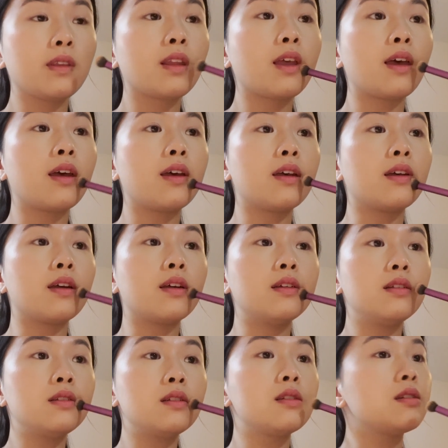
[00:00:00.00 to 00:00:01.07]

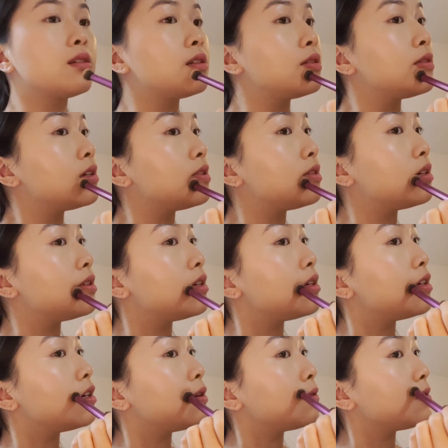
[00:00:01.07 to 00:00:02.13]
and
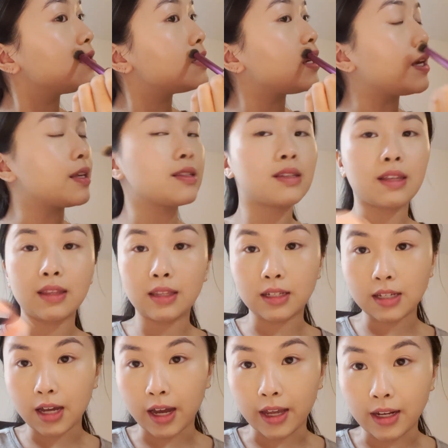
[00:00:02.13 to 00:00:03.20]
it only takes the
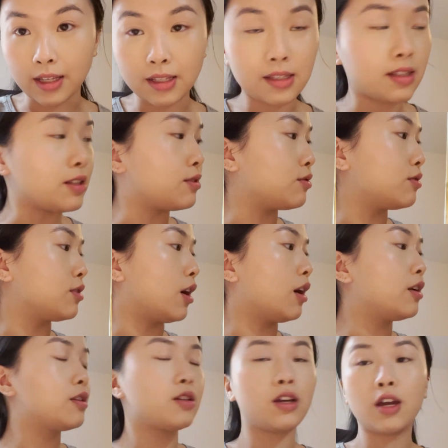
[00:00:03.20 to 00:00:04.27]
tiniest little
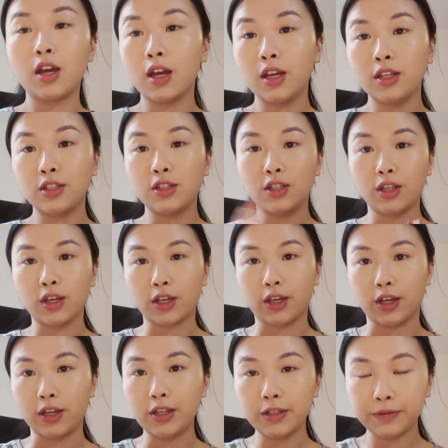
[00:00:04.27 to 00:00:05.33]
dot to look
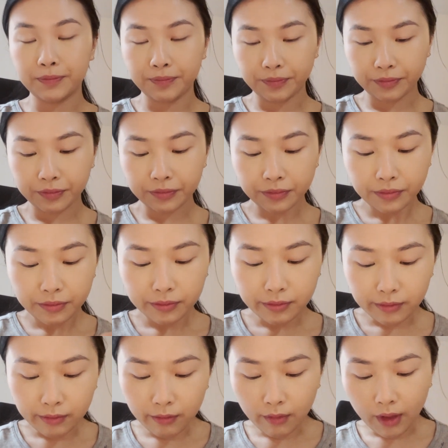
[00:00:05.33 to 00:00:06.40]
good.
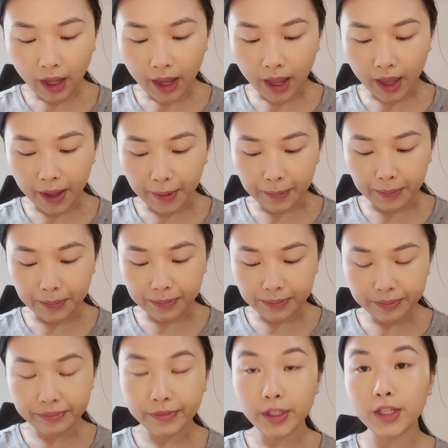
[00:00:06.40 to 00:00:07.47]

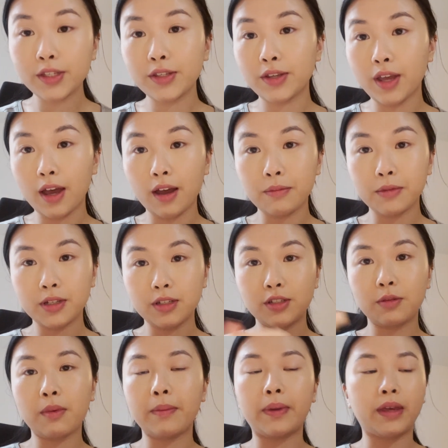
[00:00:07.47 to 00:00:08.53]
So yeah, I'm gonna
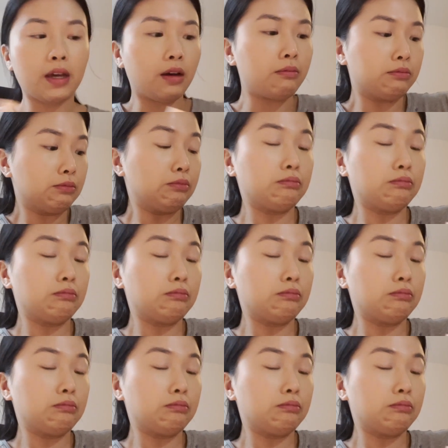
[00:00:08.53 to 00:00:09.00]
do my makeup.